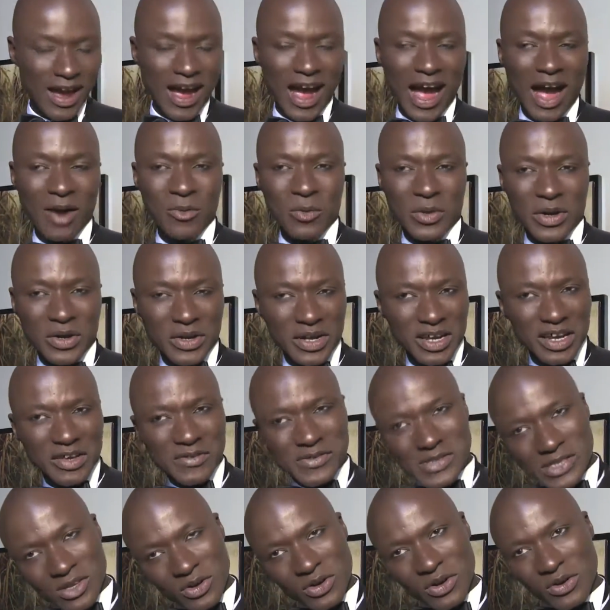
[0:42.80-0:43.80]
I'm wearing a
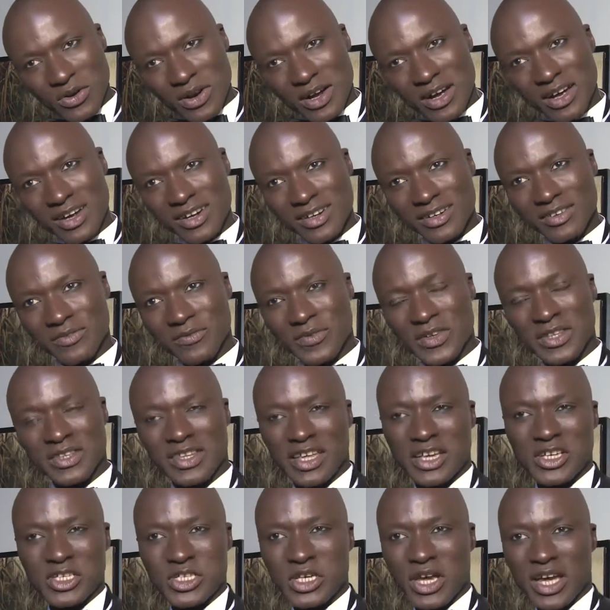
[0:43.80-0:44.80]
Saint Laurent
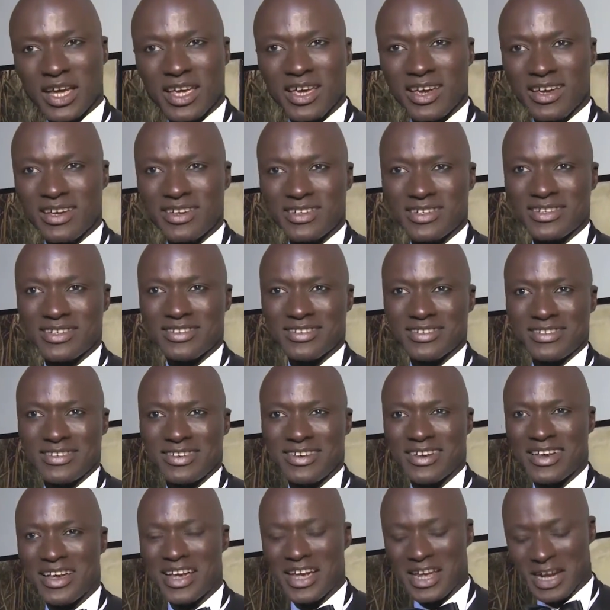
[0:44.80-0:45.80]
vintage jacket,
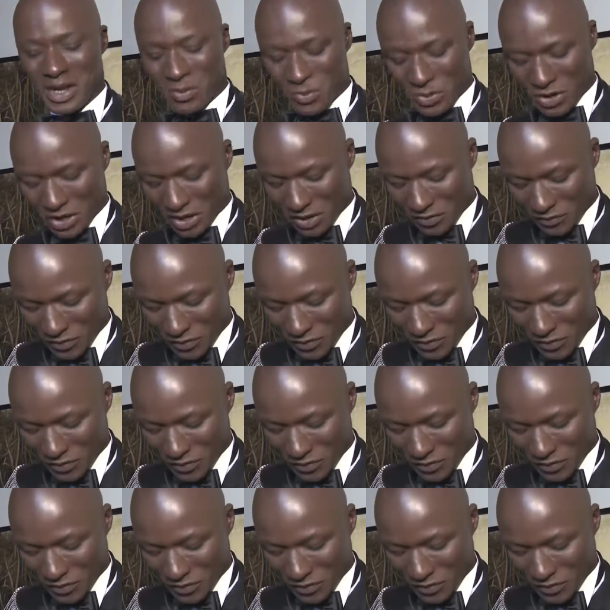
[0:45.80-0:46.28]
and I'm wearing